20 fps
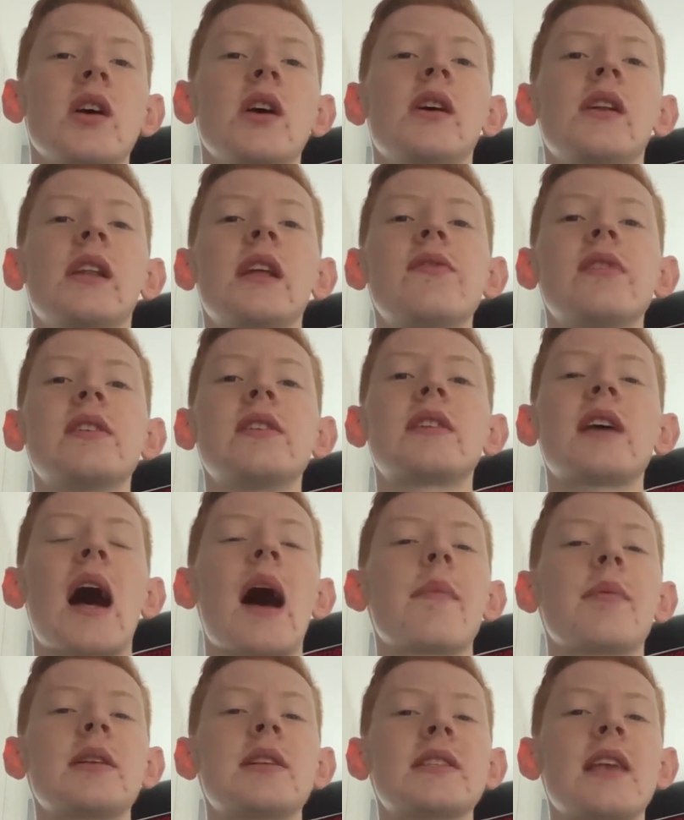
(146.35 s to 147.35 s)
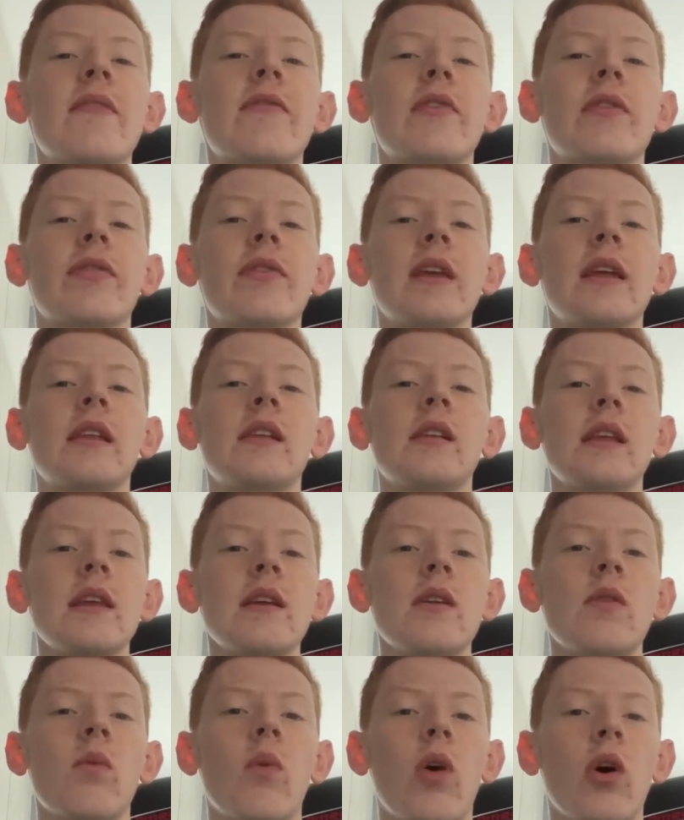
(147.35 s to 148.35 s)
leaving Derby 7th in
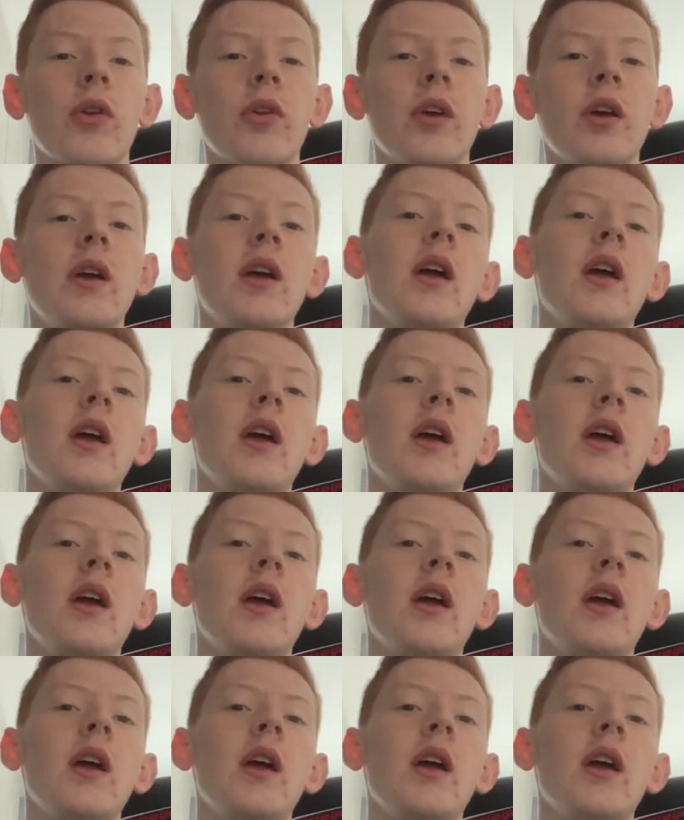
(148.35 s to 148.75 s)
League One.